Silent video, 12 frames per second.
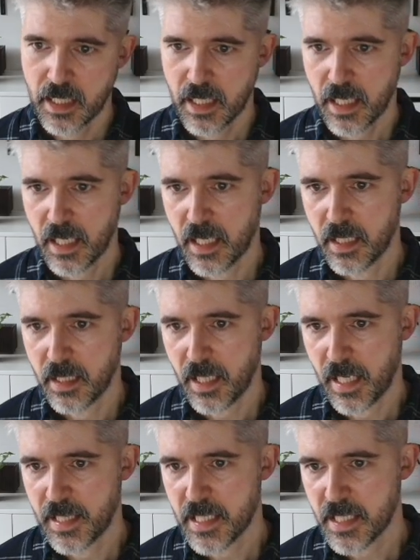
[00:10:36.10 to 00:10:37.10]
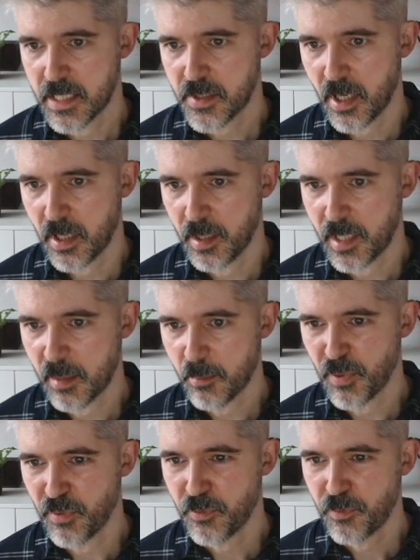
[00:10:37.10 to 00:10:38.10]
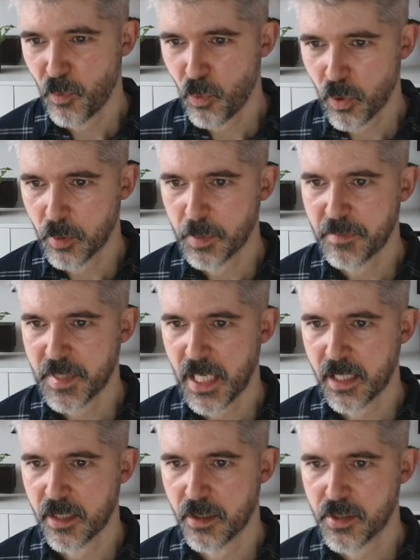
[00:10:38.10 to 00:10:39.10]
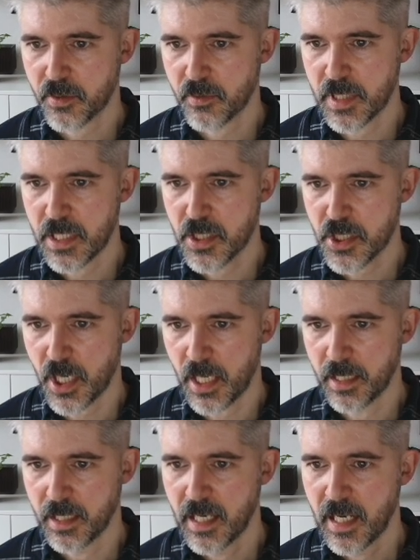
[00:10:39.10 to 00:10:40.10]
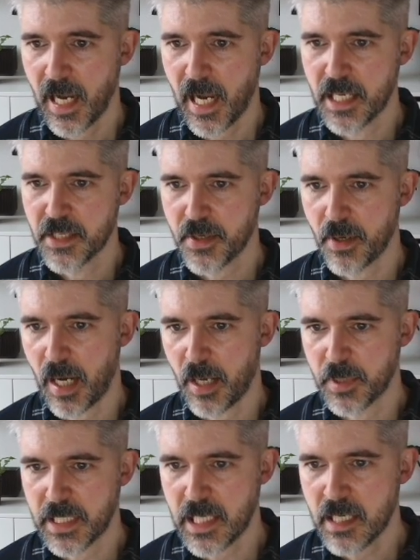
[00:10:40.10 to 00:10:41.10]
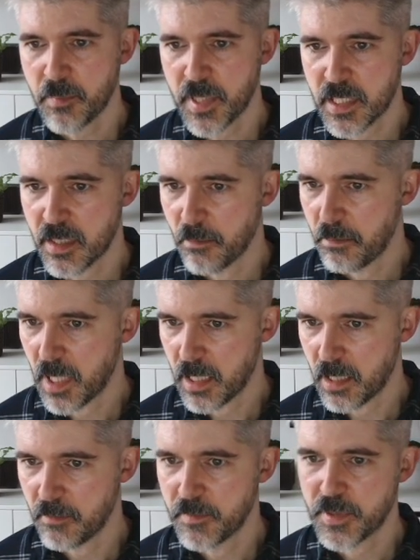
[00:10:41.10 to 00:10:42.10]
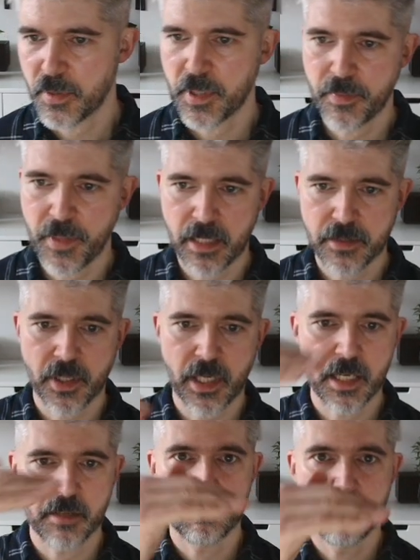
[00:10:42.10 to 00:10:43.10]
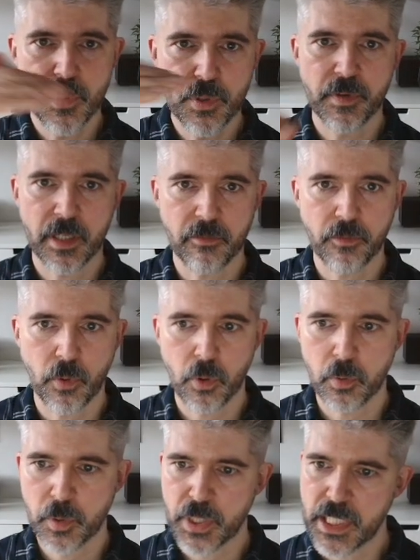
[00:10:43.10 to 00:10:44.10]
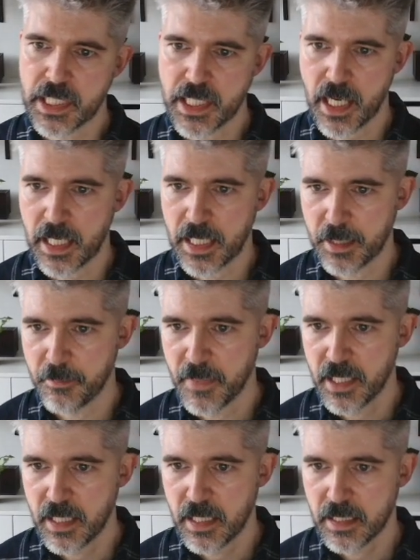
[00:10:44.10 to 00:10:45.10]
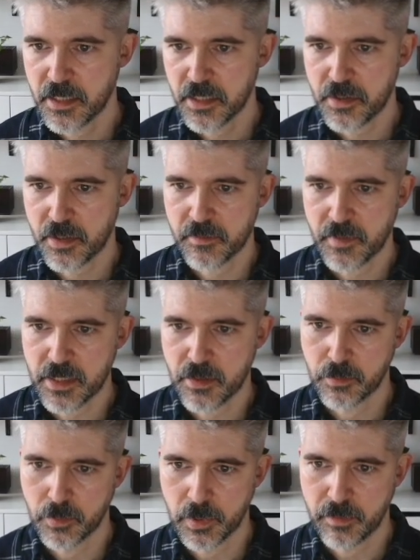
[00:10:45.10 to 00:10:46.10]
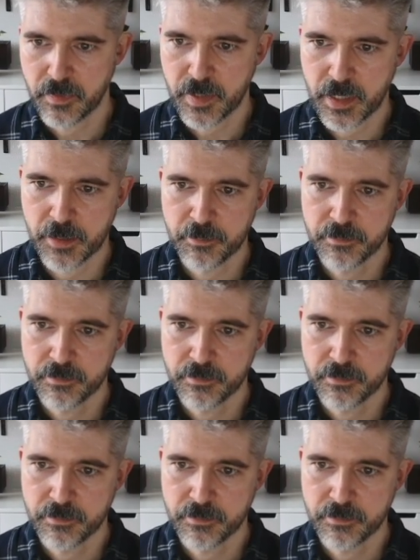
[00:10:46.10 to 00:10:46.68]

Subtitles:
and this is starting before we've taken our screenshot. And so I would keep this above so that things are kind of moving forward in time, just sort of as a rule of thumb.